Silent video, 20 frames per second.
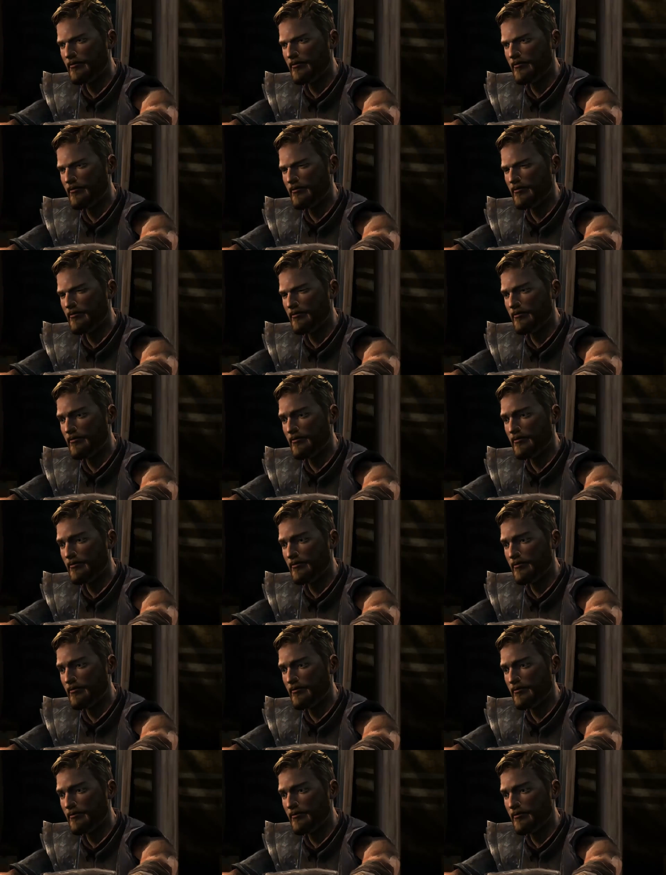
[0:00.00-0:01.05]

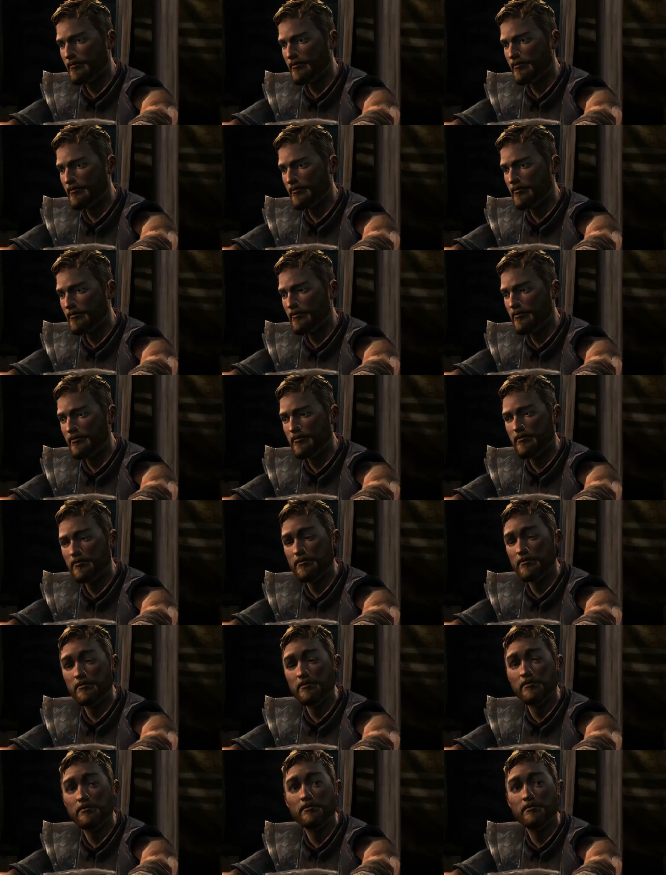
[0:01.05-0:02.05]
(silence)